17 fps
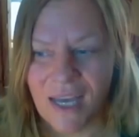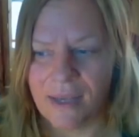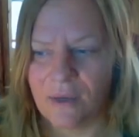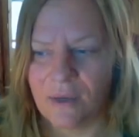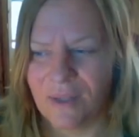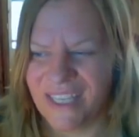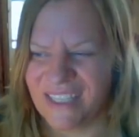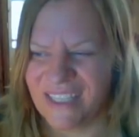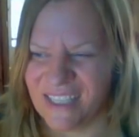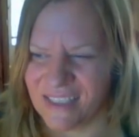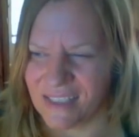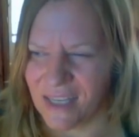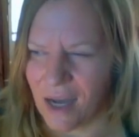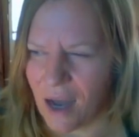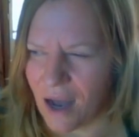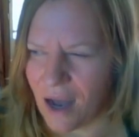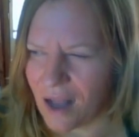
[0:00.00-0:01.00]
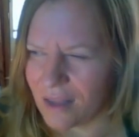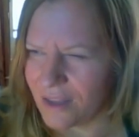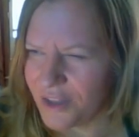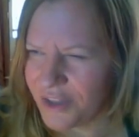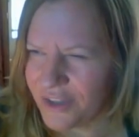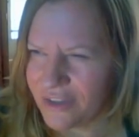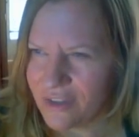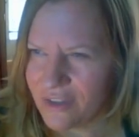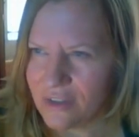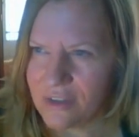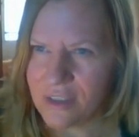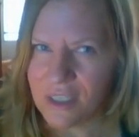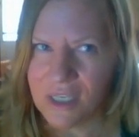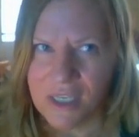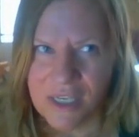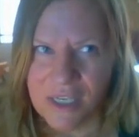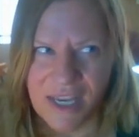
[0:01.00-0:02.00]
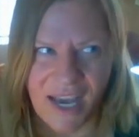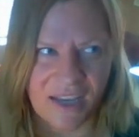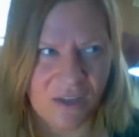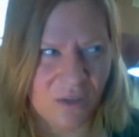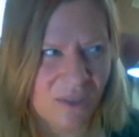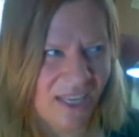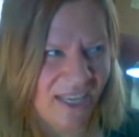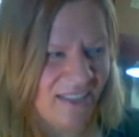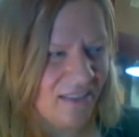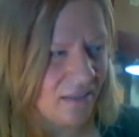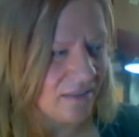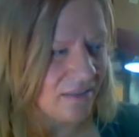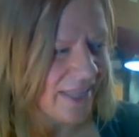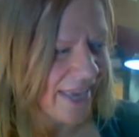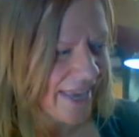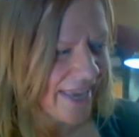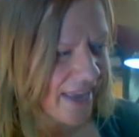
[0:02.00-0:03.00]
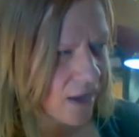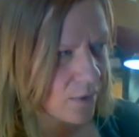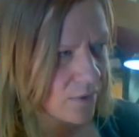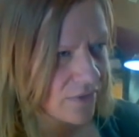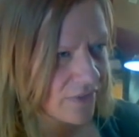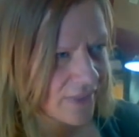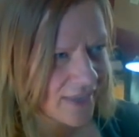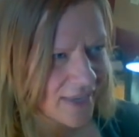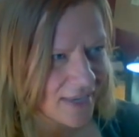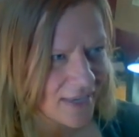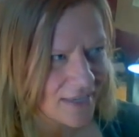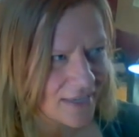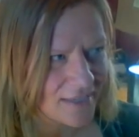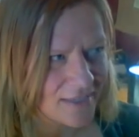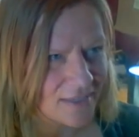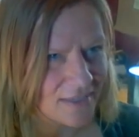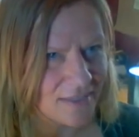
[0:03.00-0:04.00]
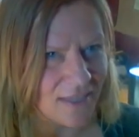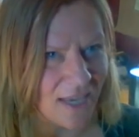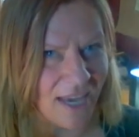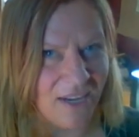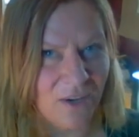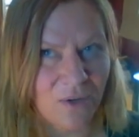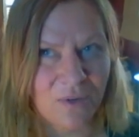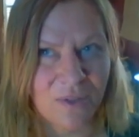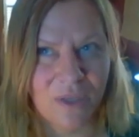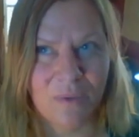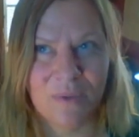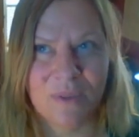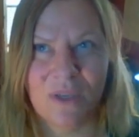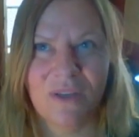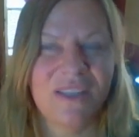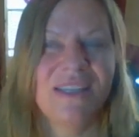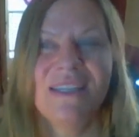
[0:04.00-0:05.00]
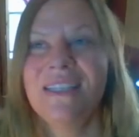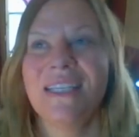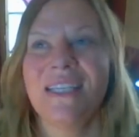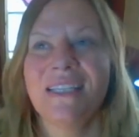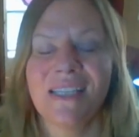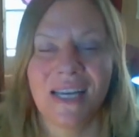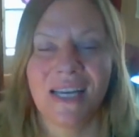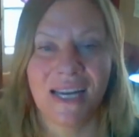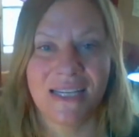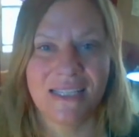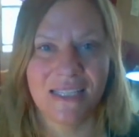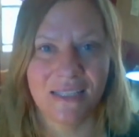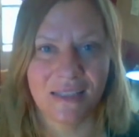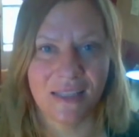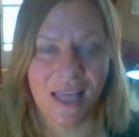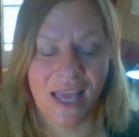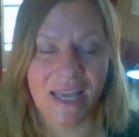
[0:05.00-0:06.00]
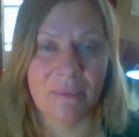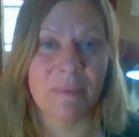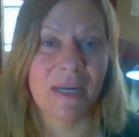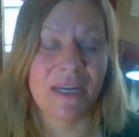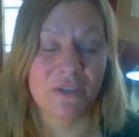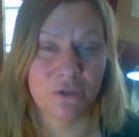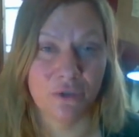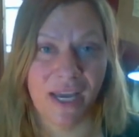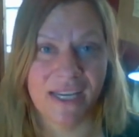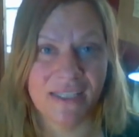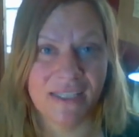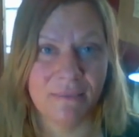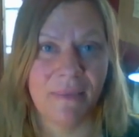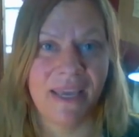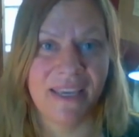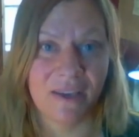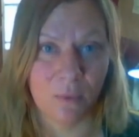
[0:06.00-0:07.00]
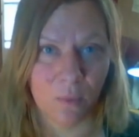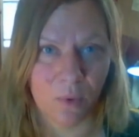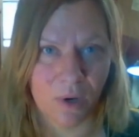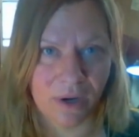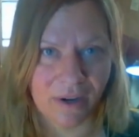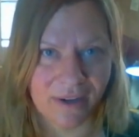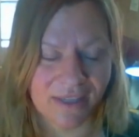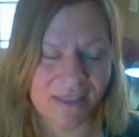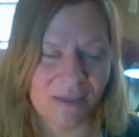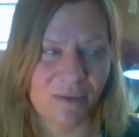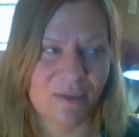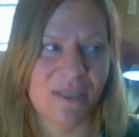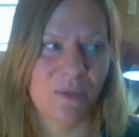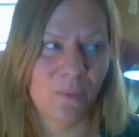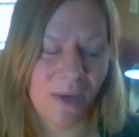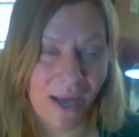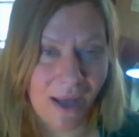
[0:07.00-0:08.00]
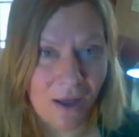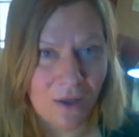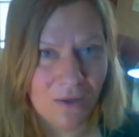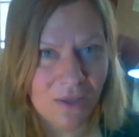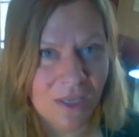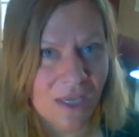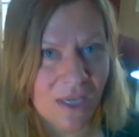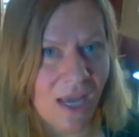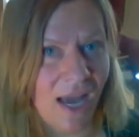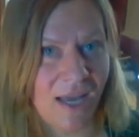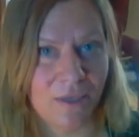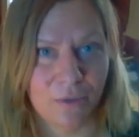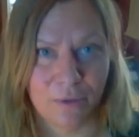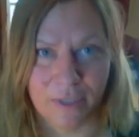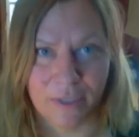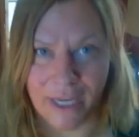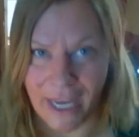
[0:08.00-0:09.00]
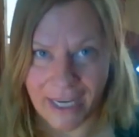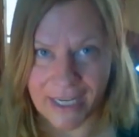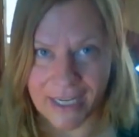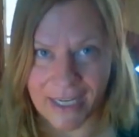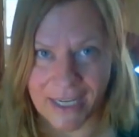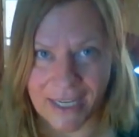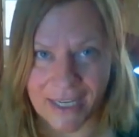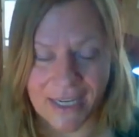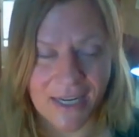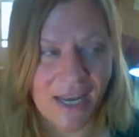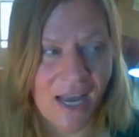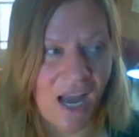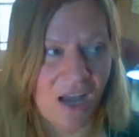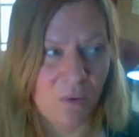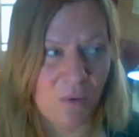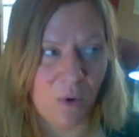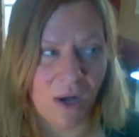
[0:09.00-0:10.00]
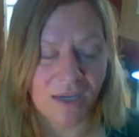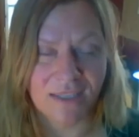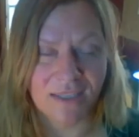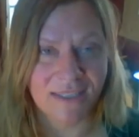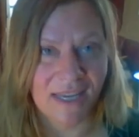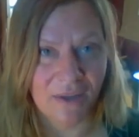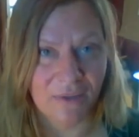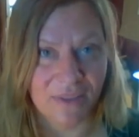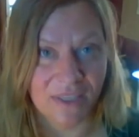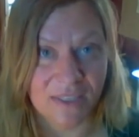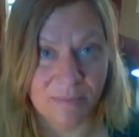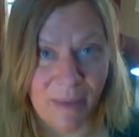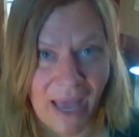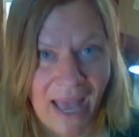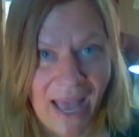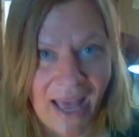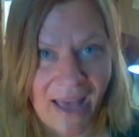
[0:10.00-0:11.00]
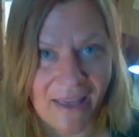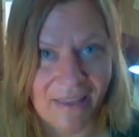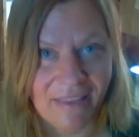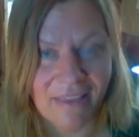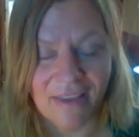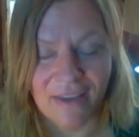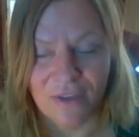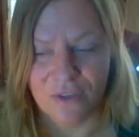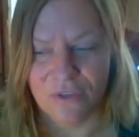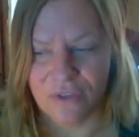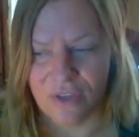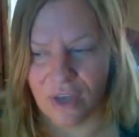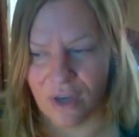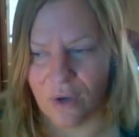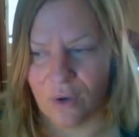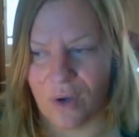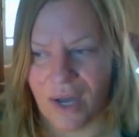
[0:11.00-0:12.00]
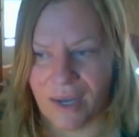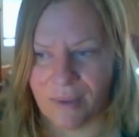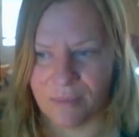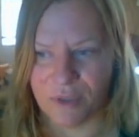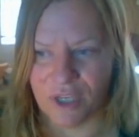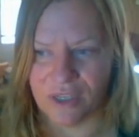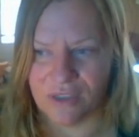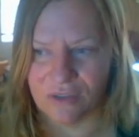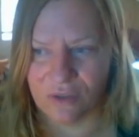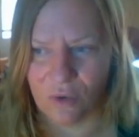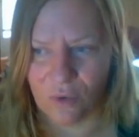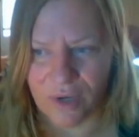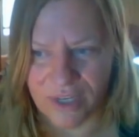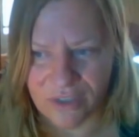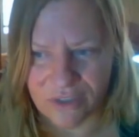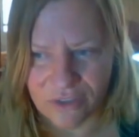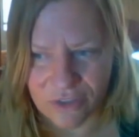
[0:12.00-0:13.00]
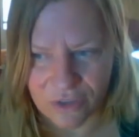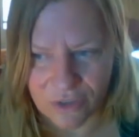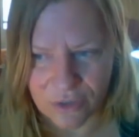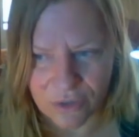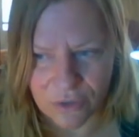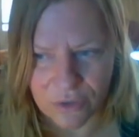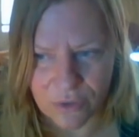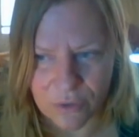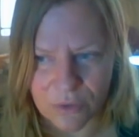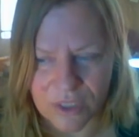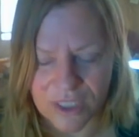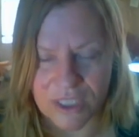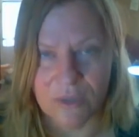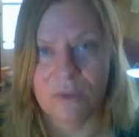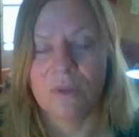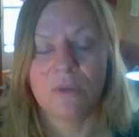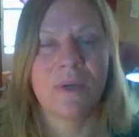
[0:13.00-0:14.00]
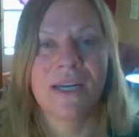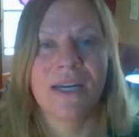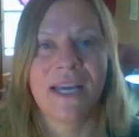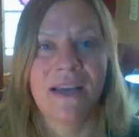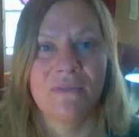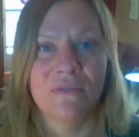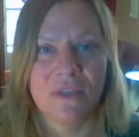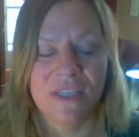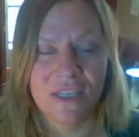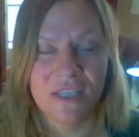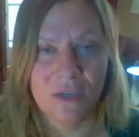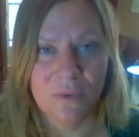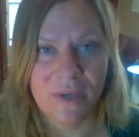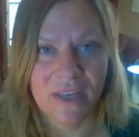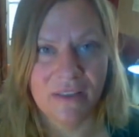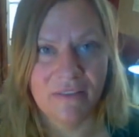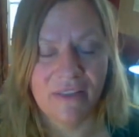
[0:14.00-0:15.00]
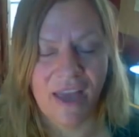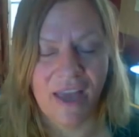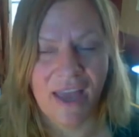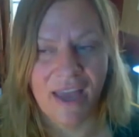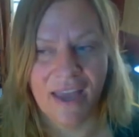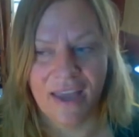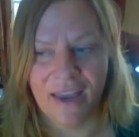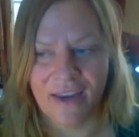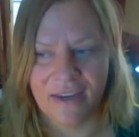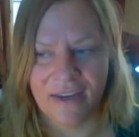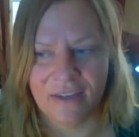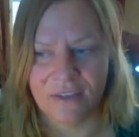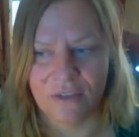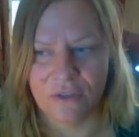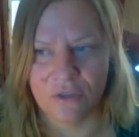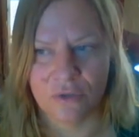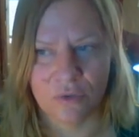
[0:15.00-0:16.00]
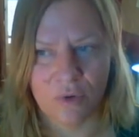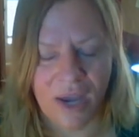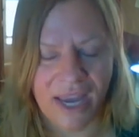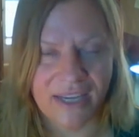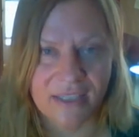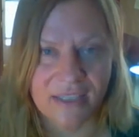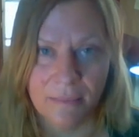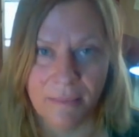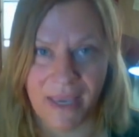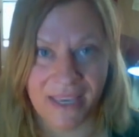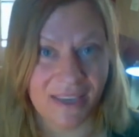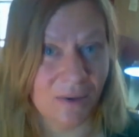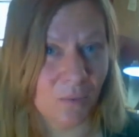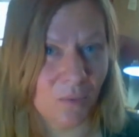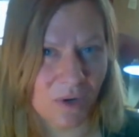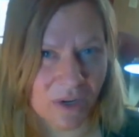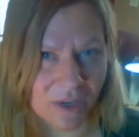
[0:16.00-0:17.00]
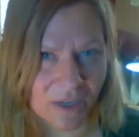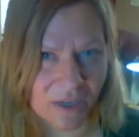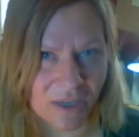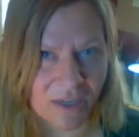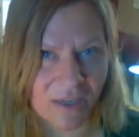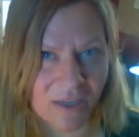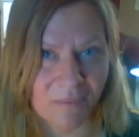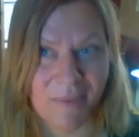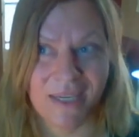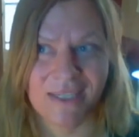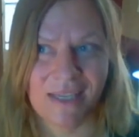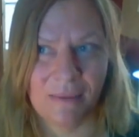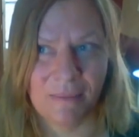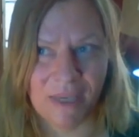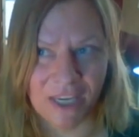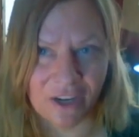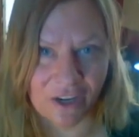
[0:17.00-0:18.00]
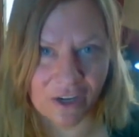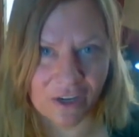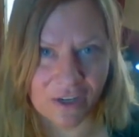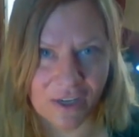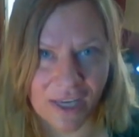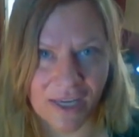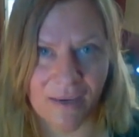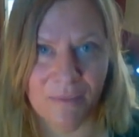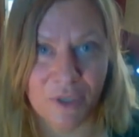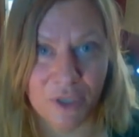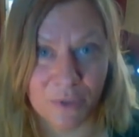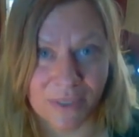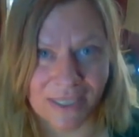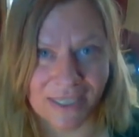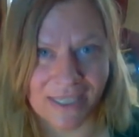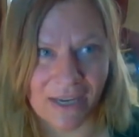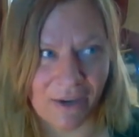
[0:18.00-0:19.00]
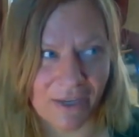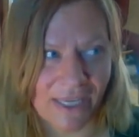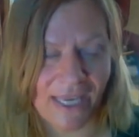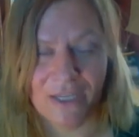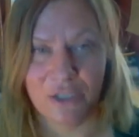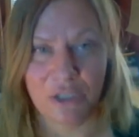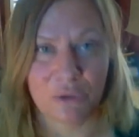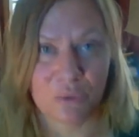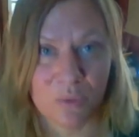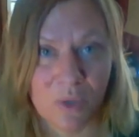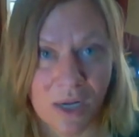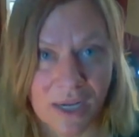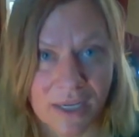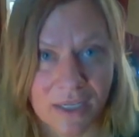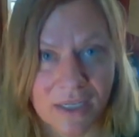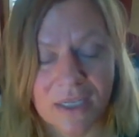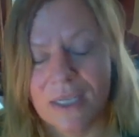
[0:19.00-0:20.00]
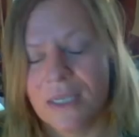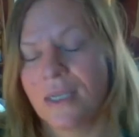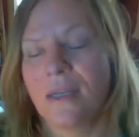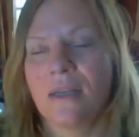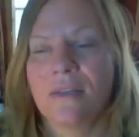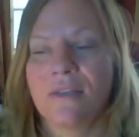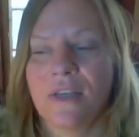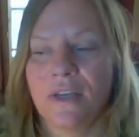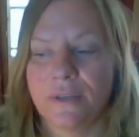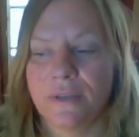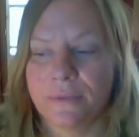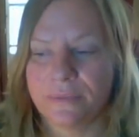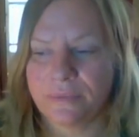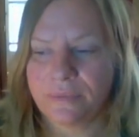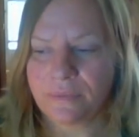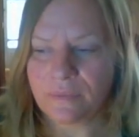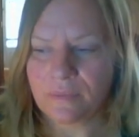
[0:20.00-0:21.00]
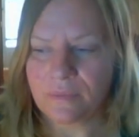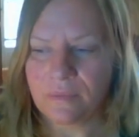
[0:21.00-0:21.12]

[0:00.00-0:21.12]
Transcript: I don't like these colors. I don't like the layout things. I don't, there was all these things that I didn't like, but I tried to make it work because I was like, well, I created it. I walked down this path, so I'm just going to deal with what I have to deal with and try to make it work because I'm here and I'm doing it now. I can't just run. So